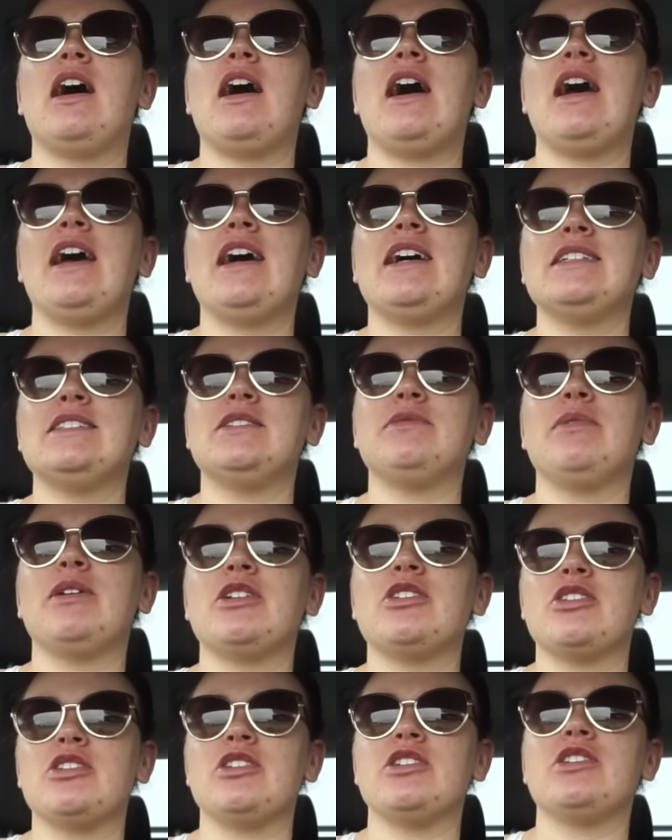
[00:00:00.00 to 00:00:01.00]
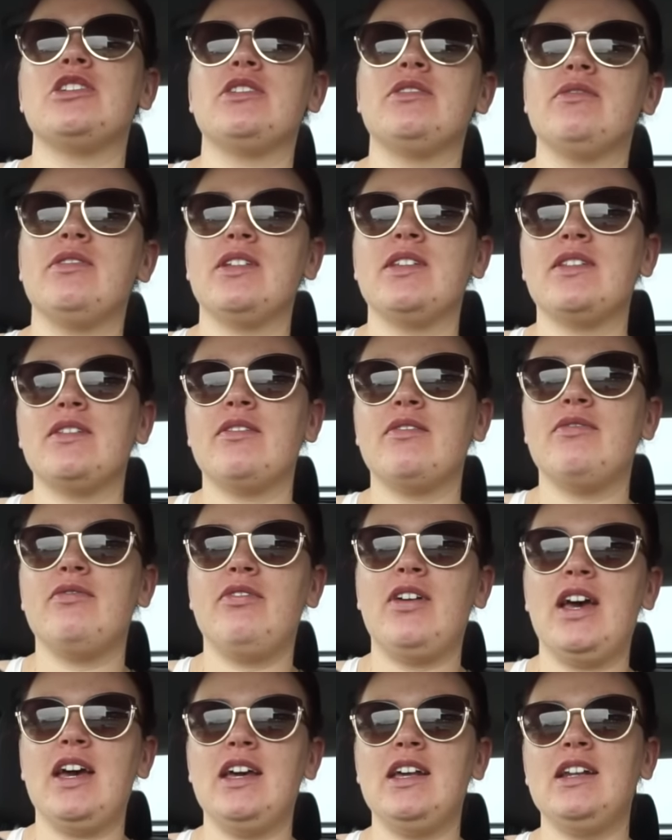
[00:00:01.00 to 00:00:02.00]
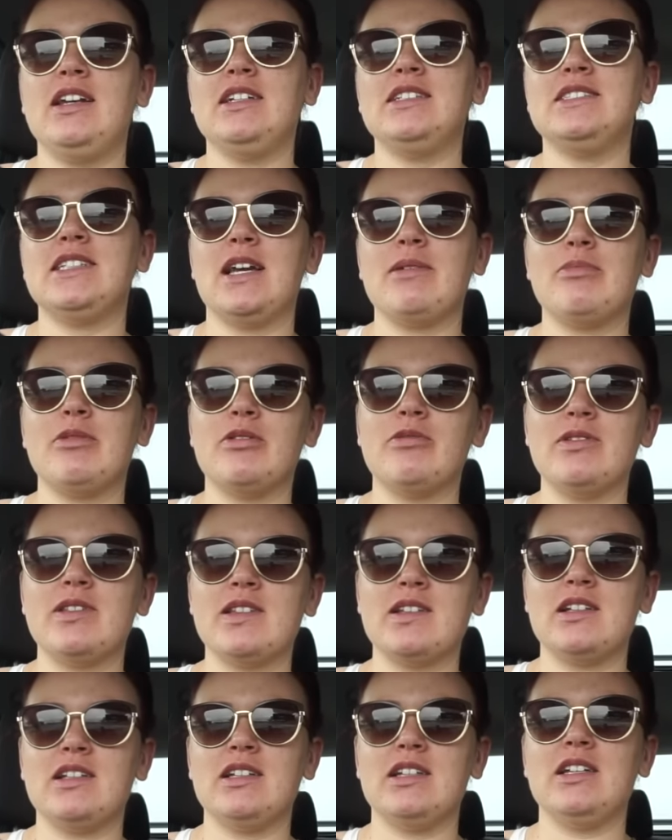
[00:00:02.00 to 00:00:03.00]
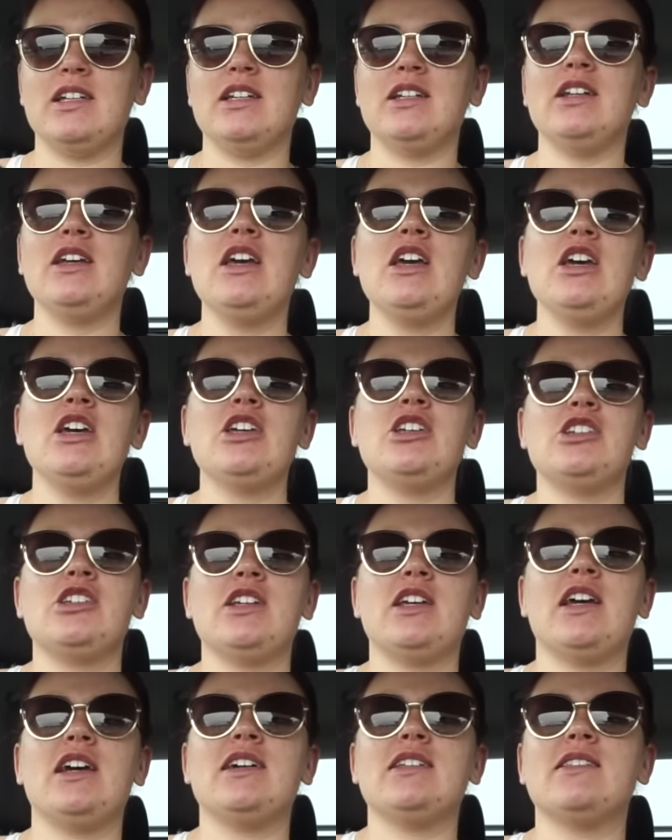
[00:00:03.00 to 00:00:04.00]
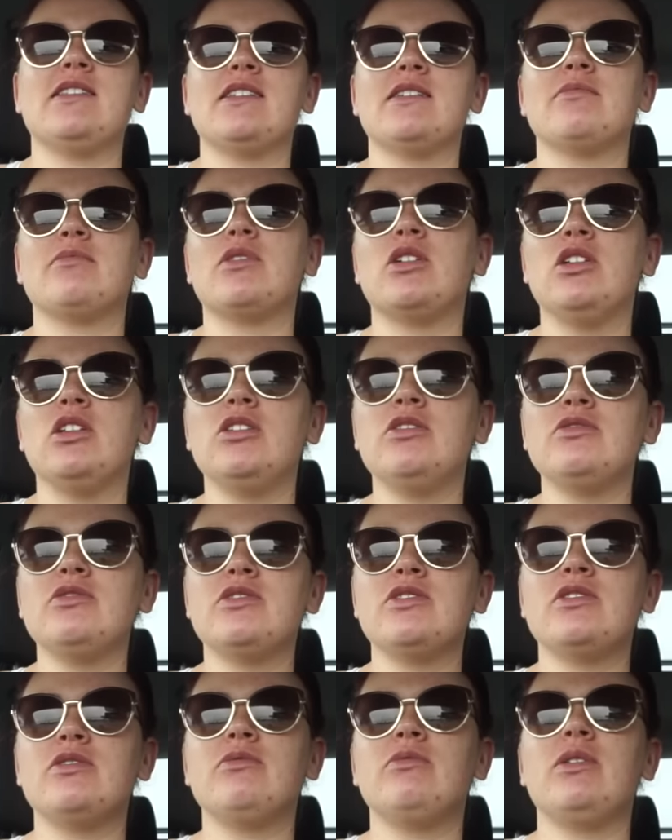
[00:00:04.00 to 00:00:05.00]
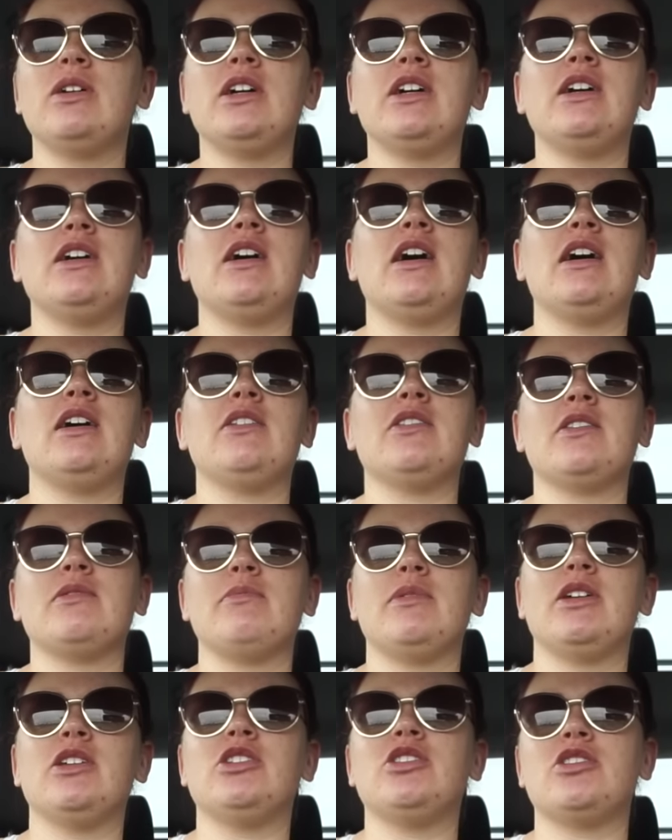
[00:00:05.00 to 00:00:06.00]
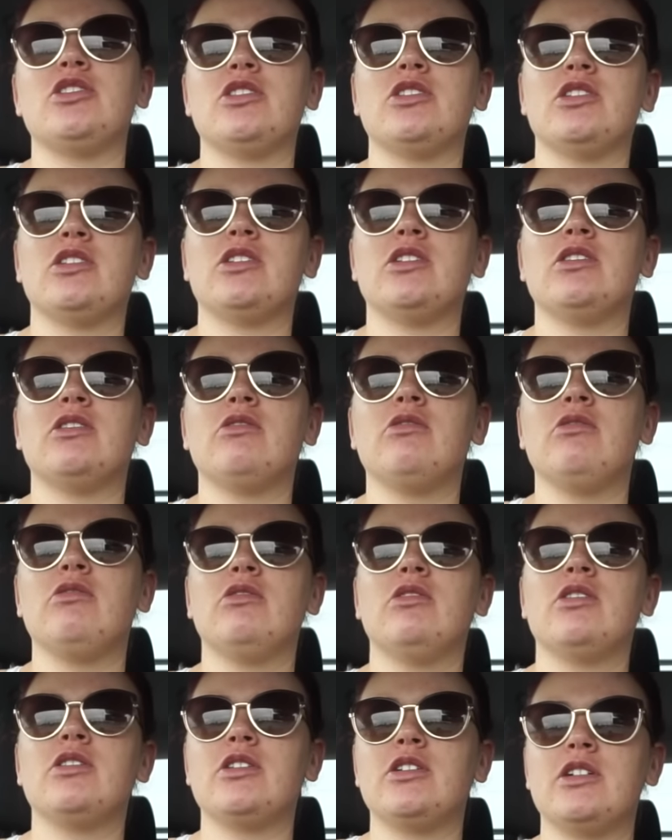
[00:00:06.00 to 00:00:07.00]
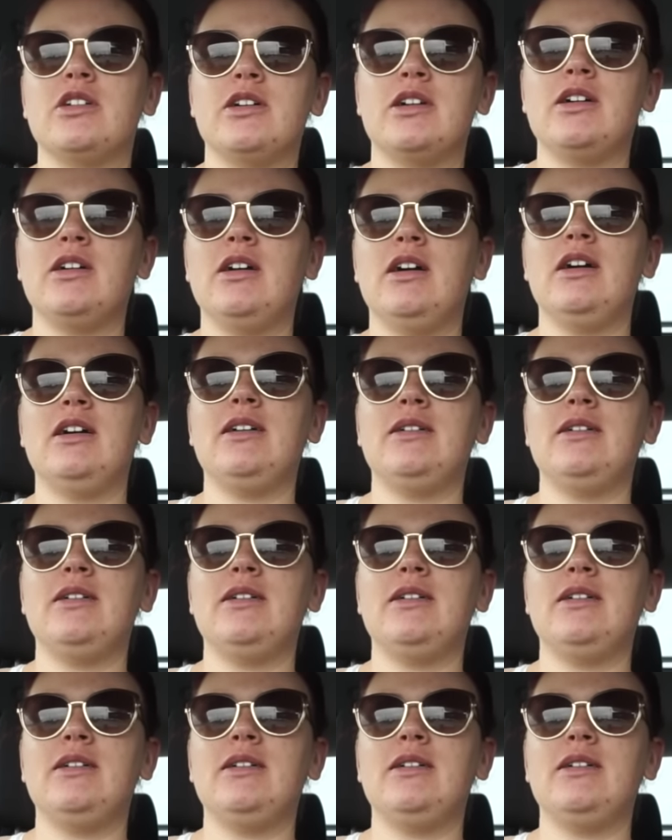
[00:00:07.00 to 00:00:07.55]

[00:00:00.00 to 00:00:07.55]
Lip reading: I had to make sure she was fed, diaper was clean, she had some clothes to wear. I also made sure her,